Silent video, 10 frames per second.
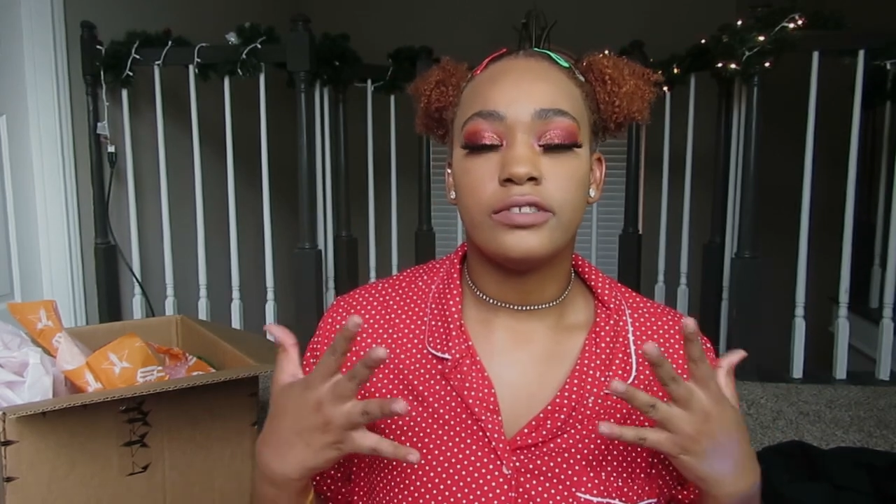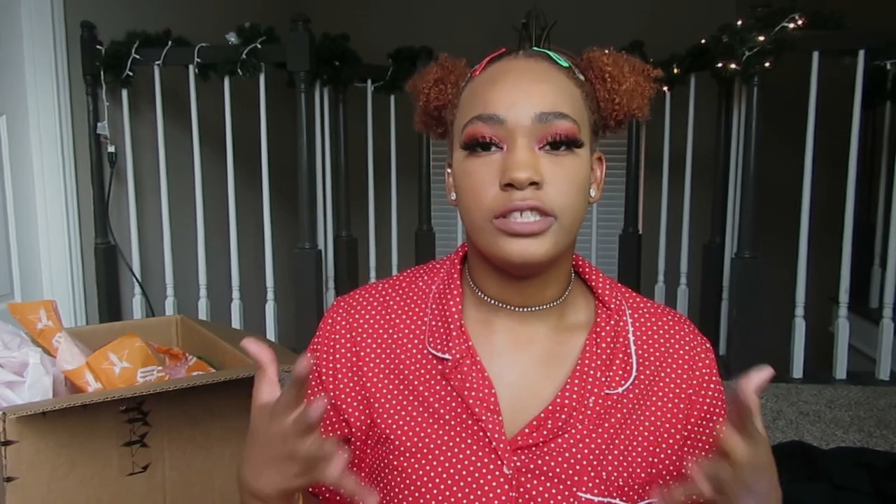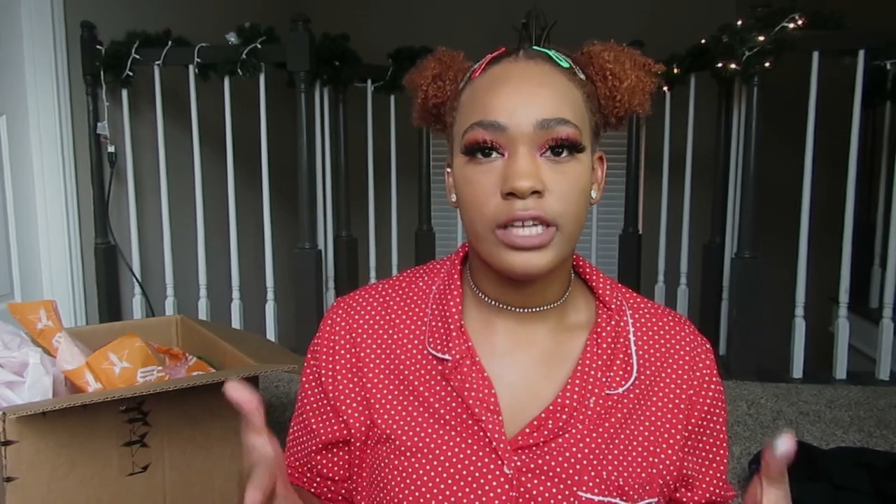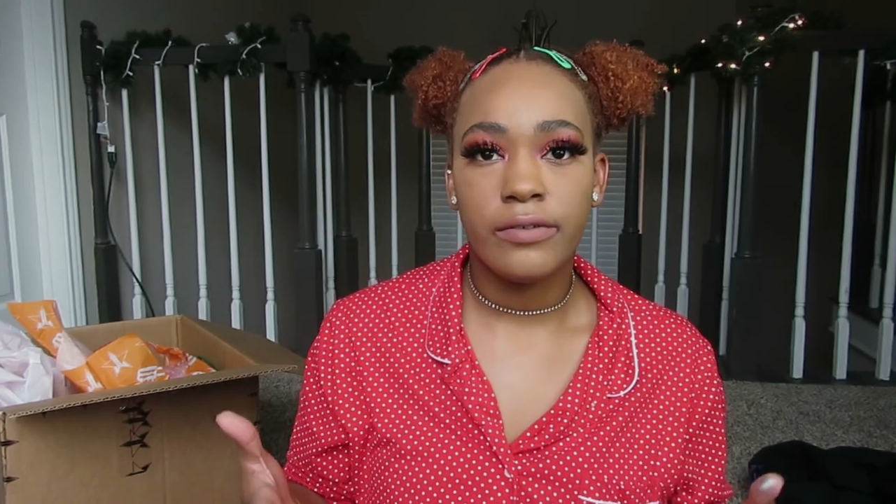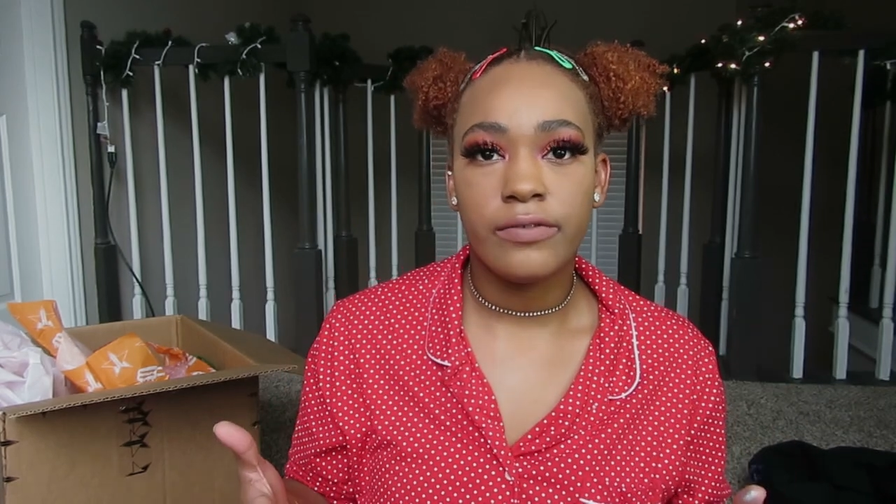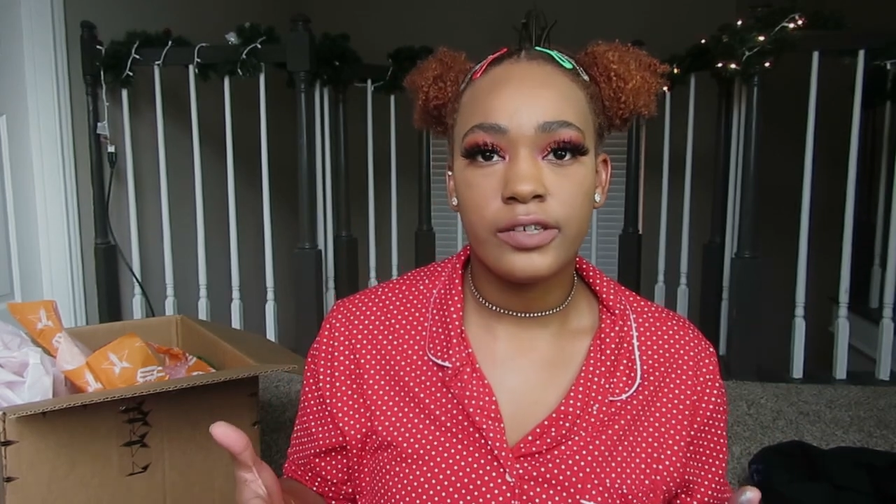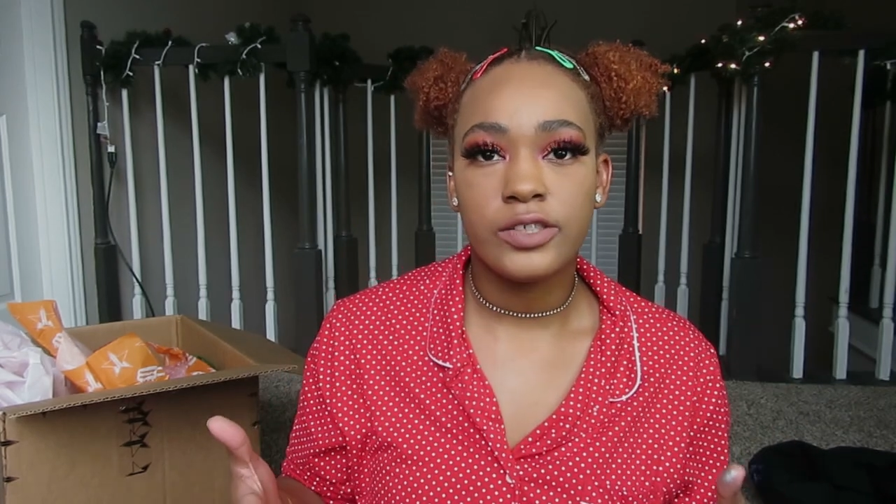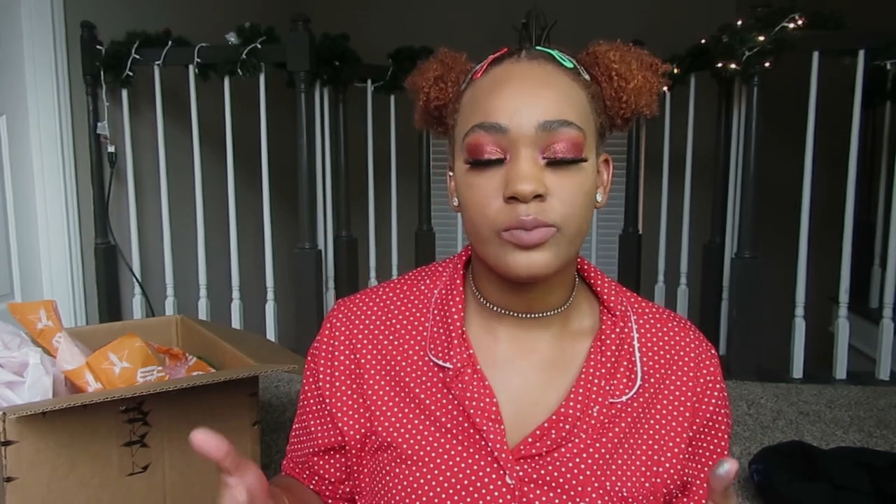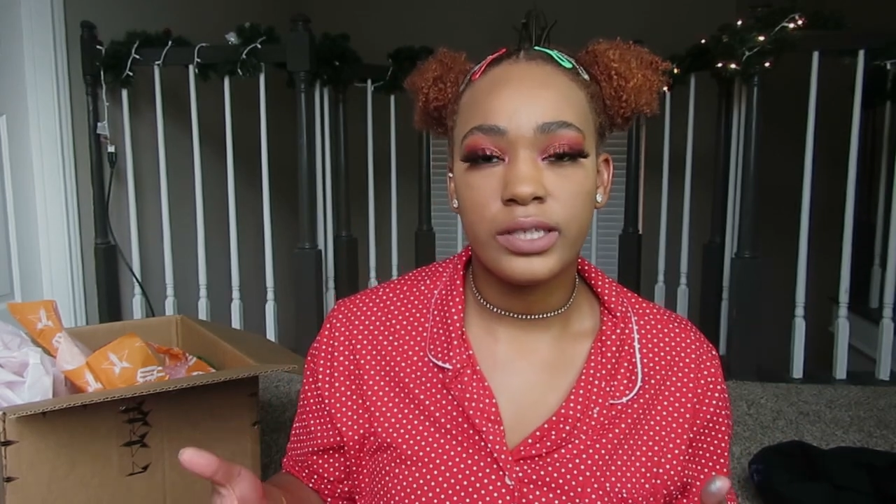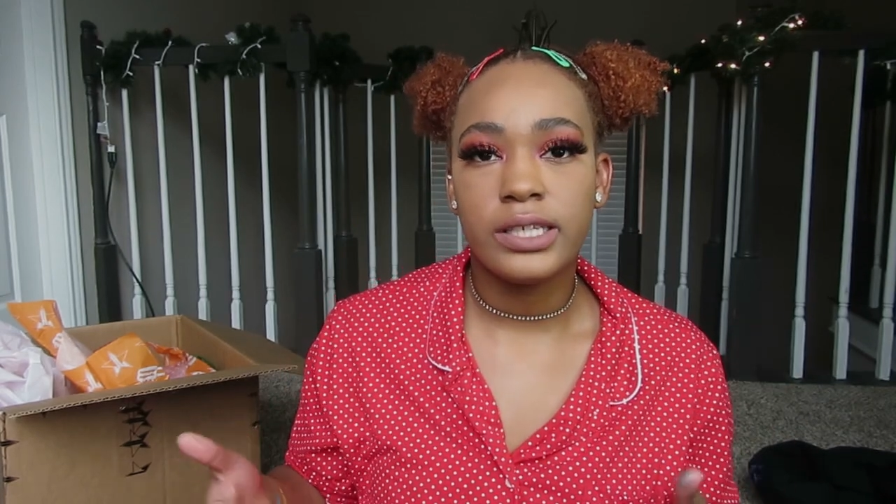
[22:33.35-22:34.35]

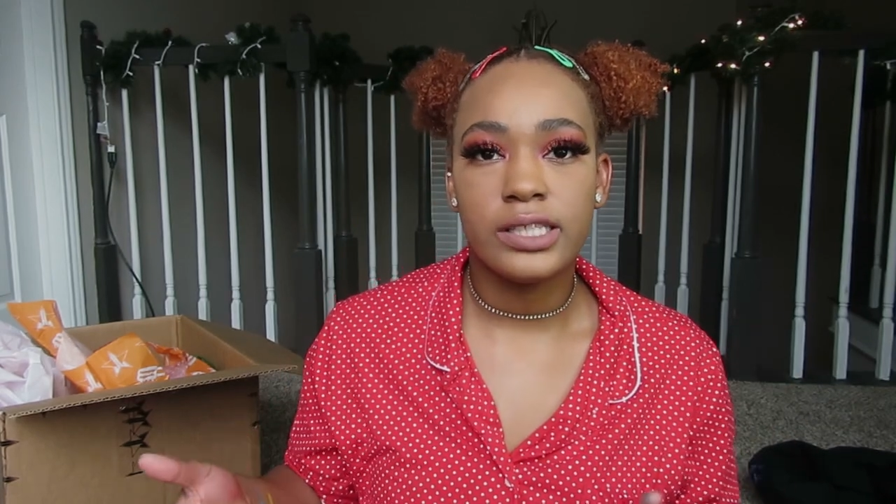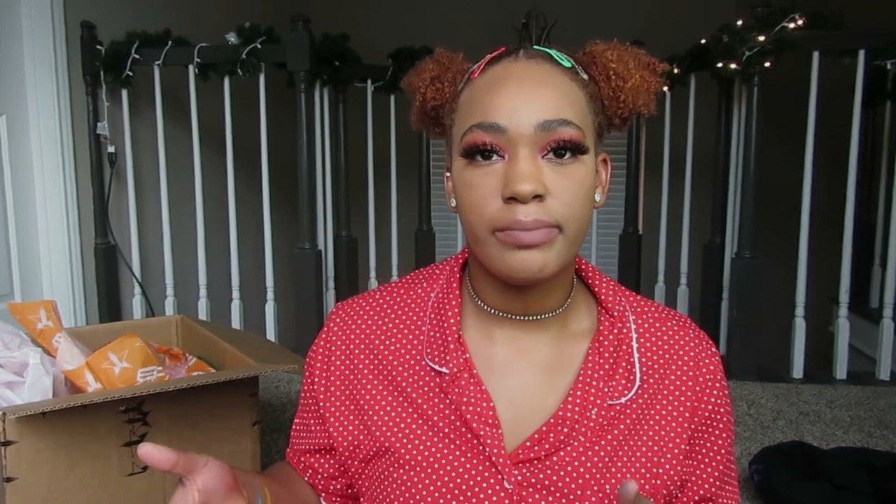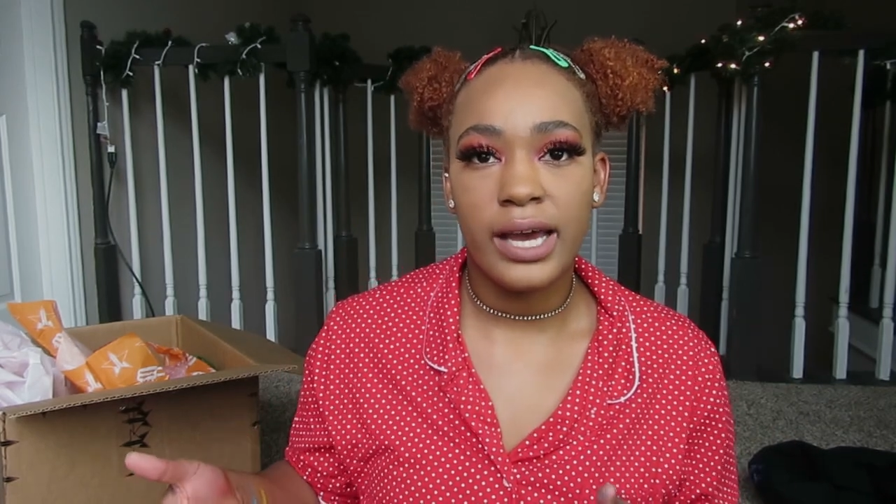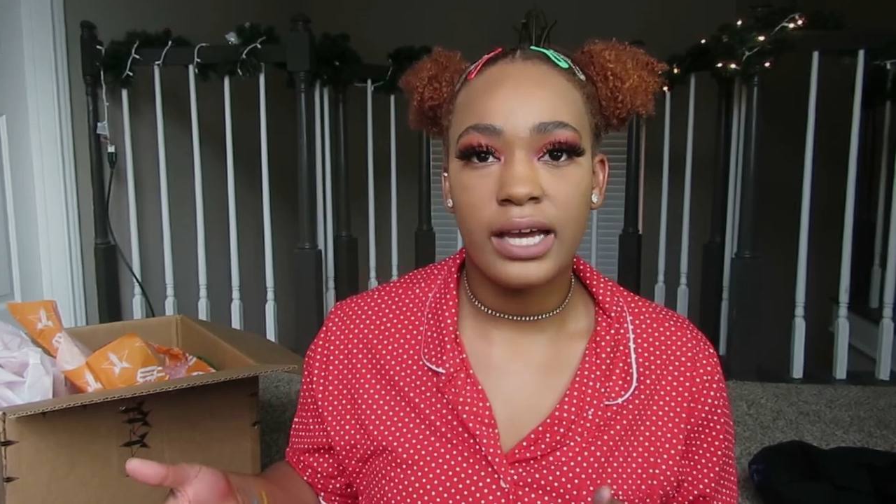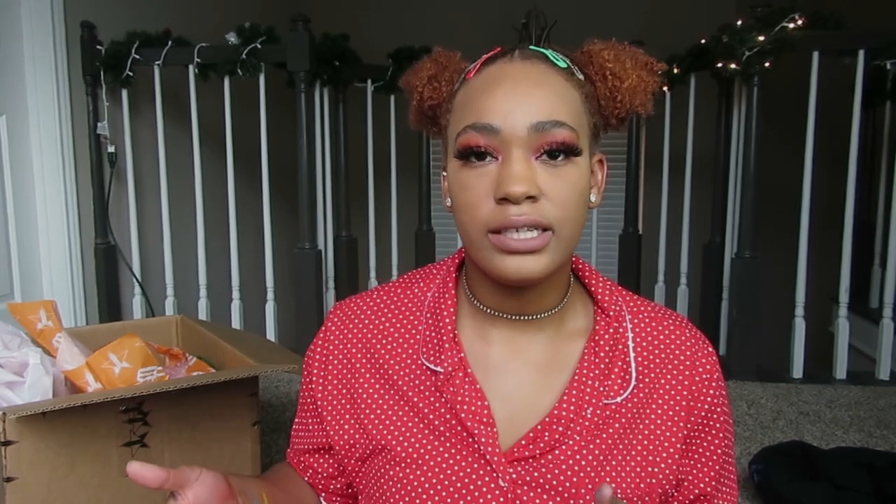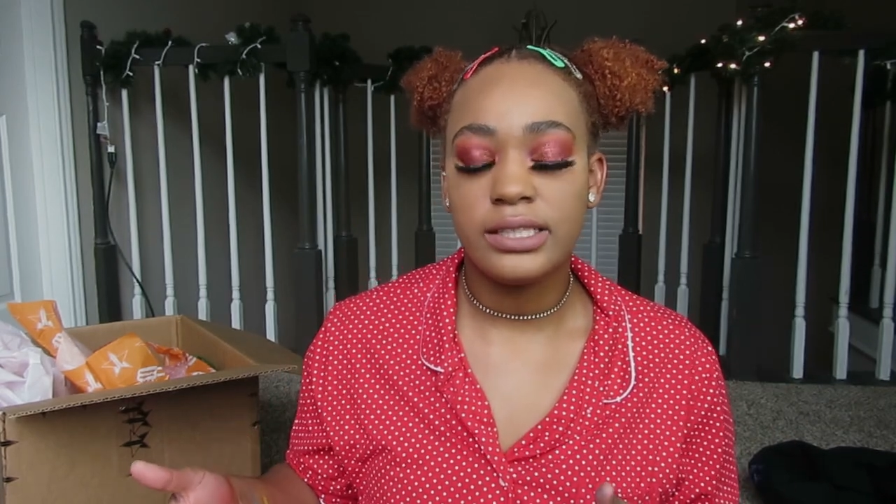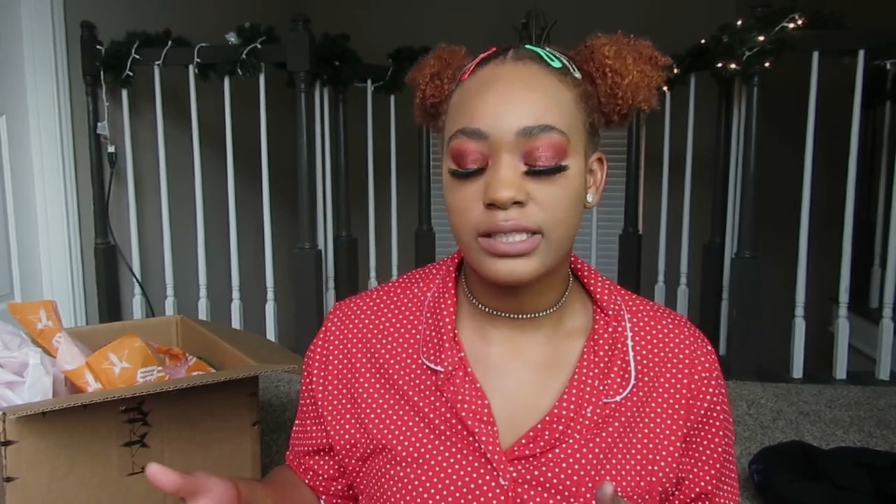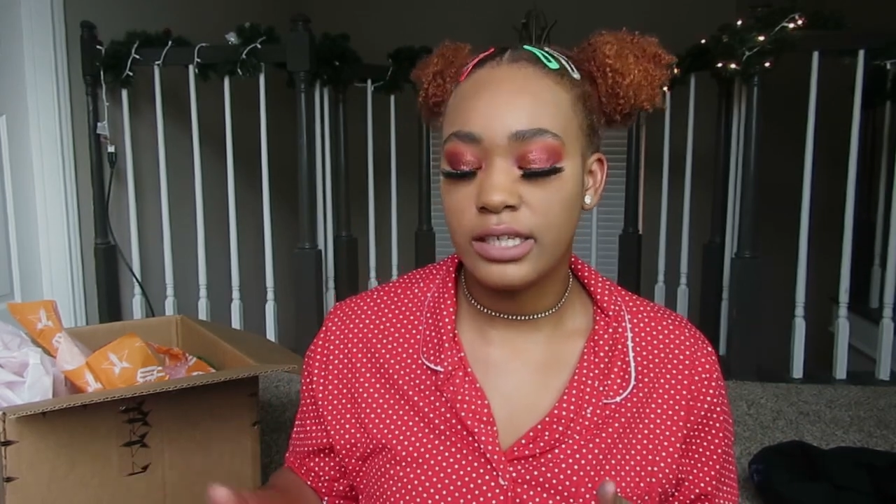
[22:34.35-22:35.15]
Jeffree's with his palettes